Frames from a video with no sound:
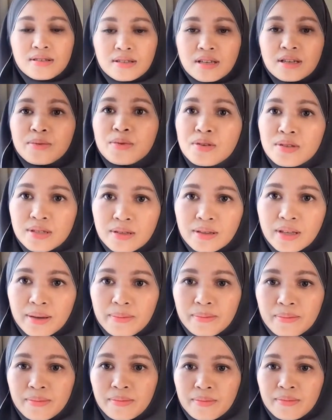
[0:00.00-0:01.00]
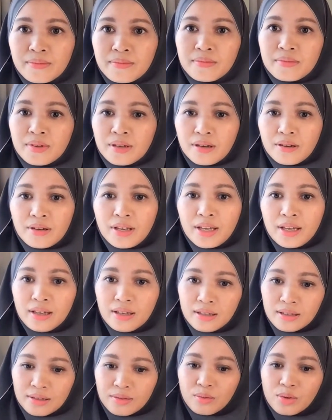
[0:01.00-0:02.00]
Start using them, okay?